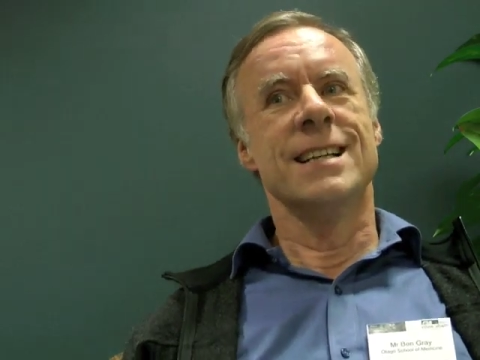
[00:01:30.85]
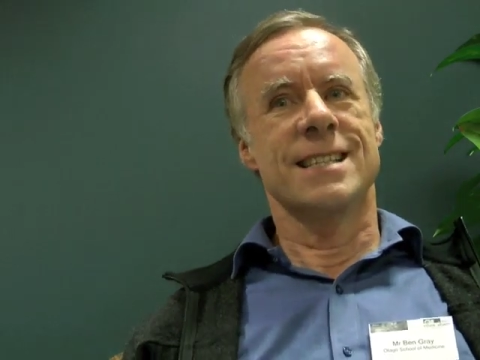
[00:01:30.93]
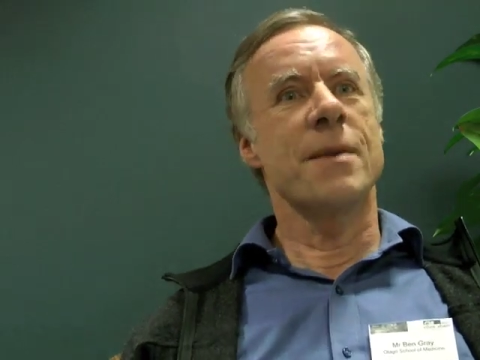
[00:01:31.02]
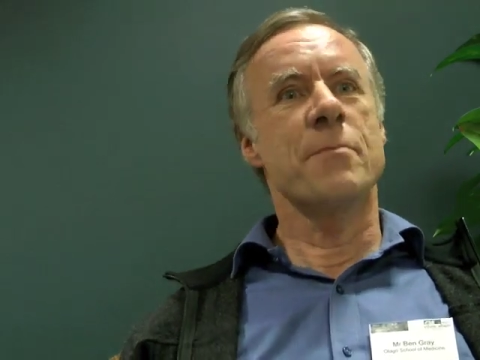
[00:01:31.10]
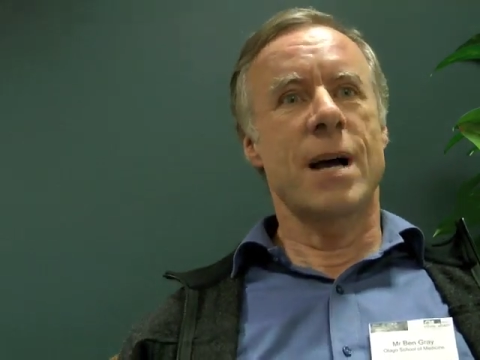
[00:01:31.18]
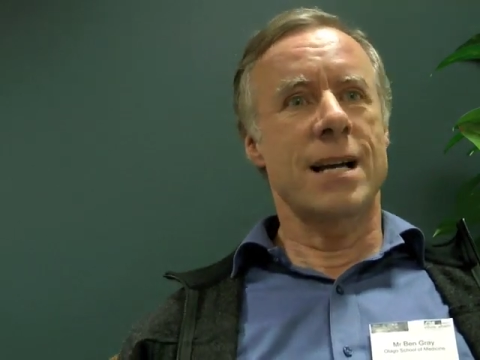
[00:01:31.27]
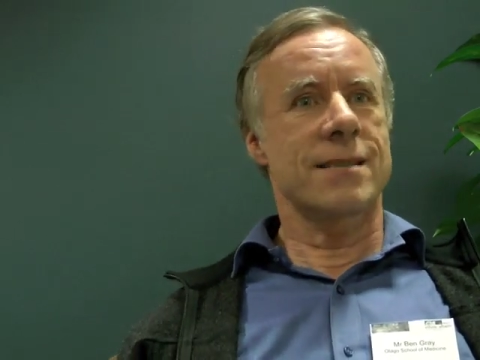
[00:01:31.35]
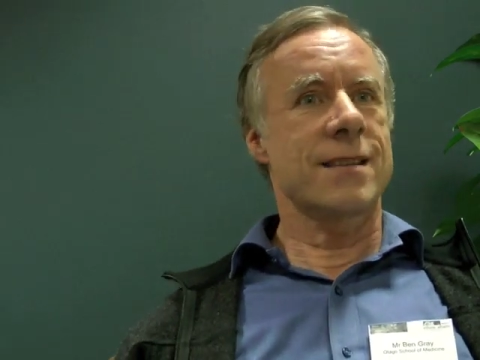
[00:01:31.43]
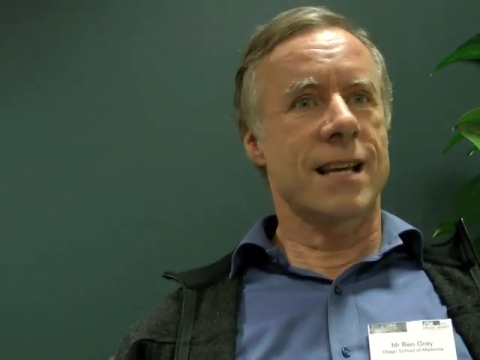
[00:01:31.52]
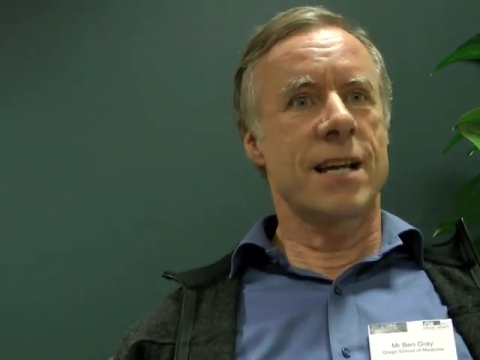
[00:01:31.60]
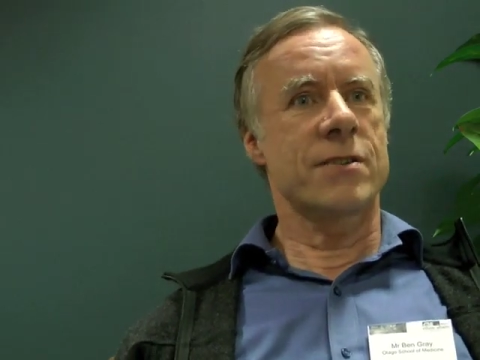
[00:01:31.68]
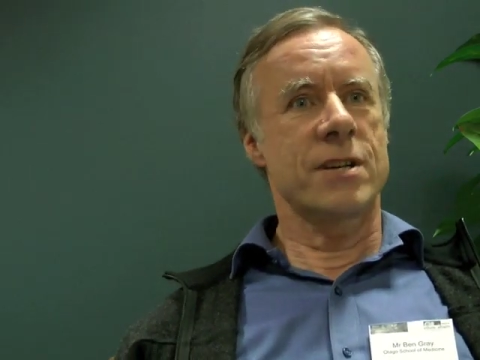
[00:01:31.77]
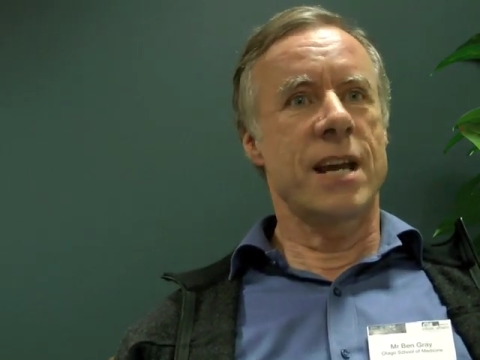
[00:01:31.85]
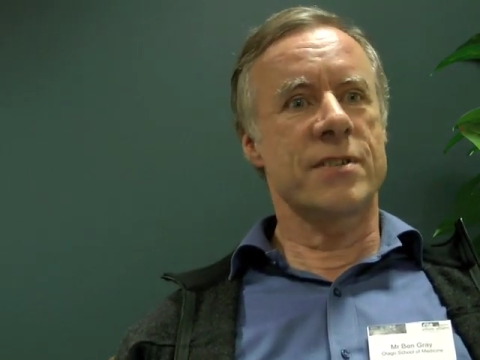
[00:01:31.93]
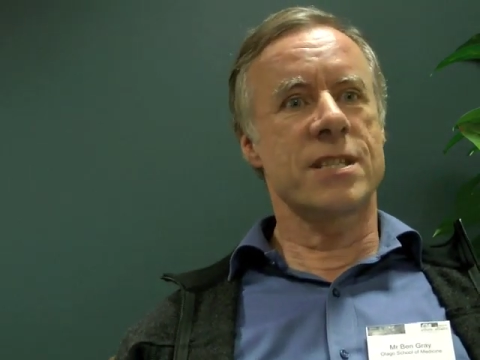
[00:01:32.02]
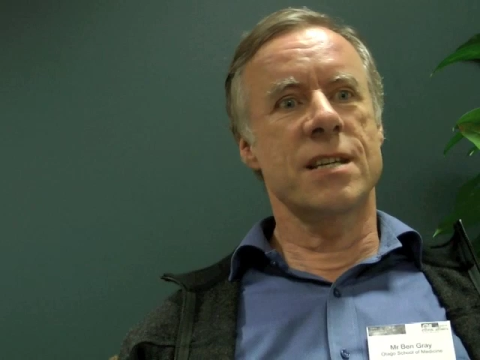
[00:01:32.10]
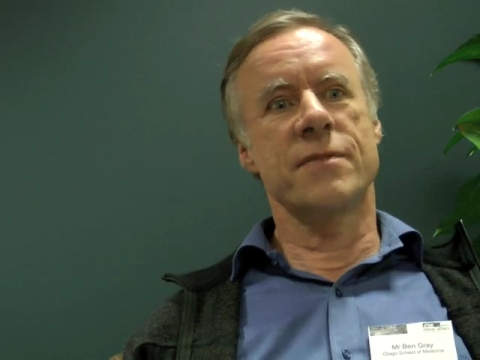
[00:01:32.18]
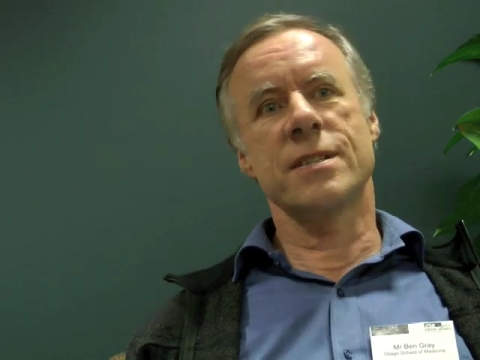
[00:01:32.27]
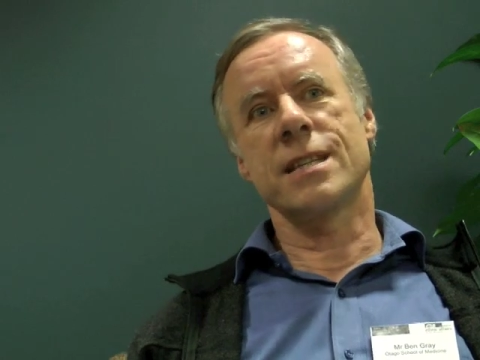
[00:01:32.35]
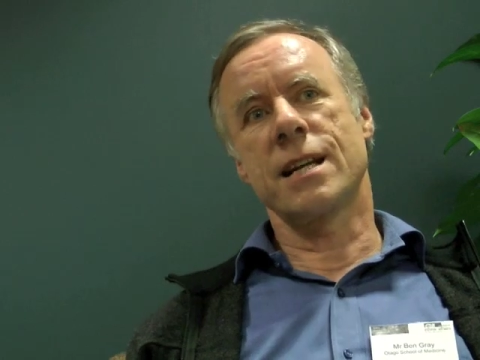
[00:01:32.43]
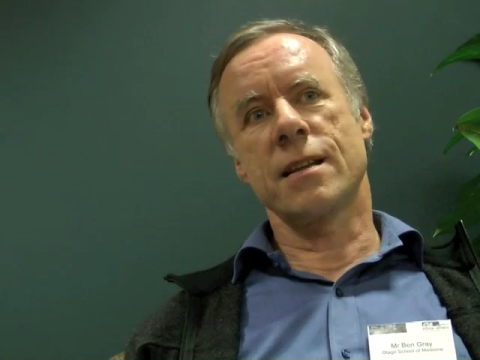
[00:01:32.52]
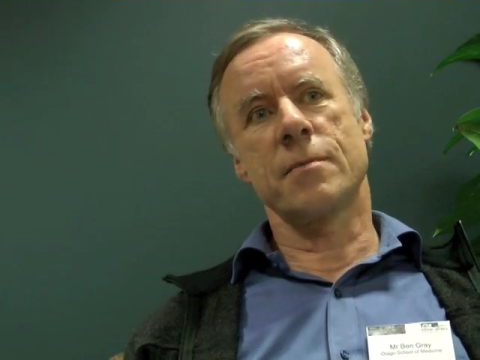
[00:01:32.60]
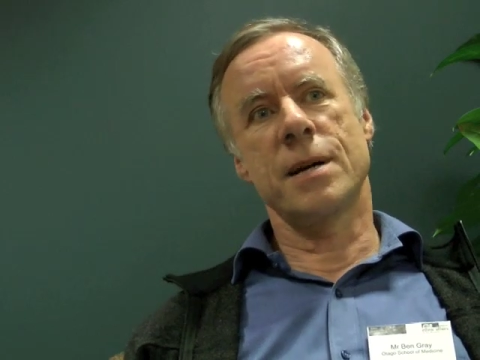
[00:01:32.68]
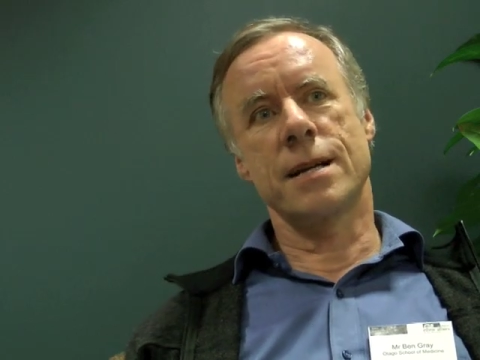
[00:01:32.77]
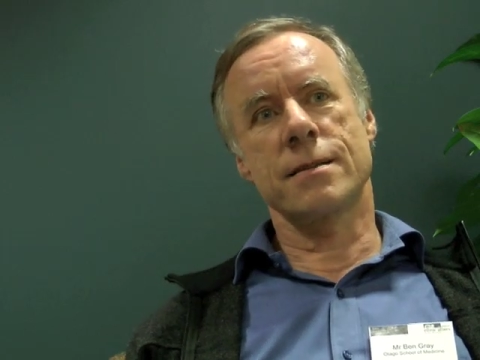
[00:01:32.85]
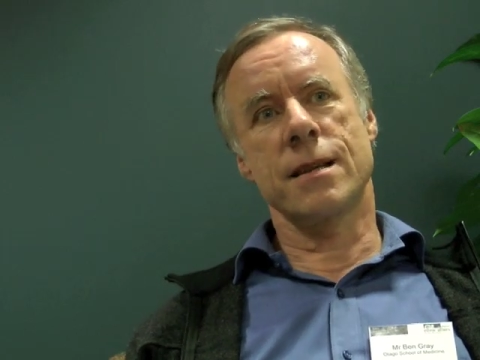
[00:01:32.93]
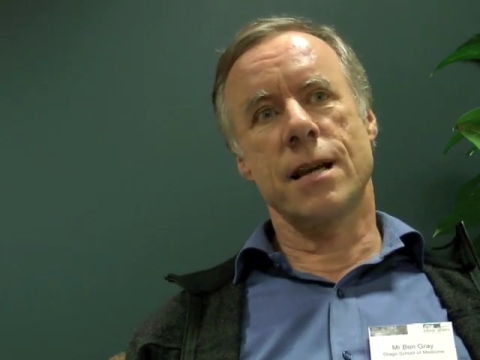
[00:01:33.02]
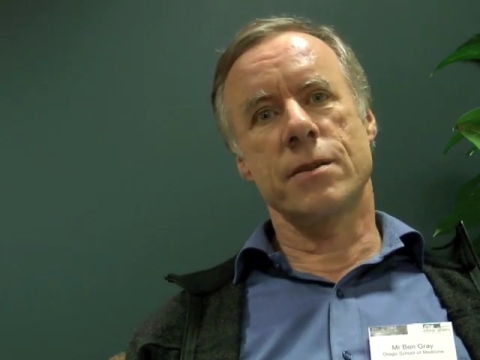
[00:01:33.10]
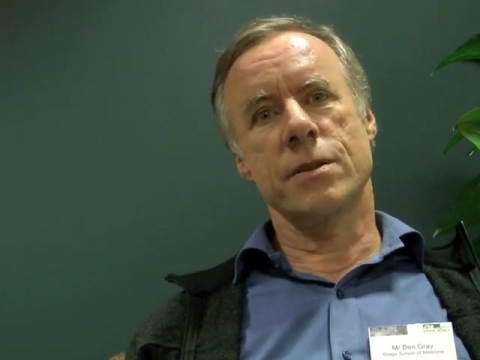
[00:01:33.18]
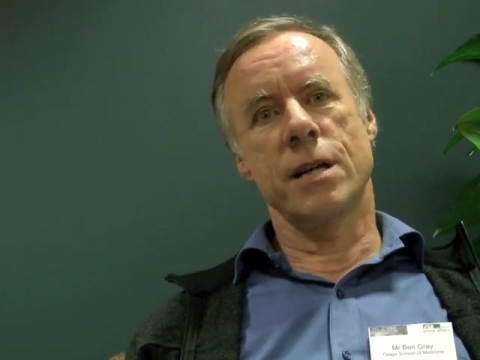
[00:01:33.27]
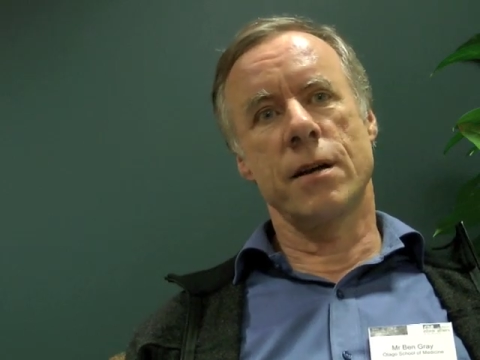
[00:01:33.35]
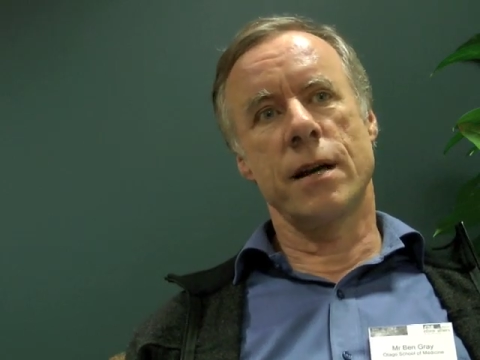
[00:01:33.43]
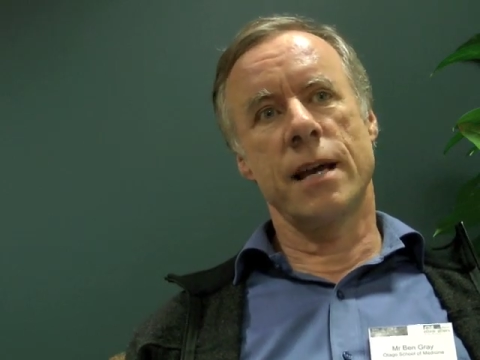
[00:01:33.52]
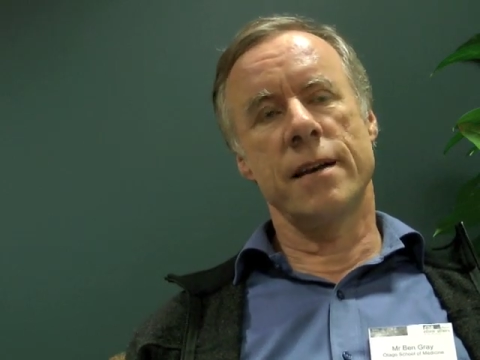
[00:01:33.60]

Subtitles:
some parts of the country have a service that other parts of the country don't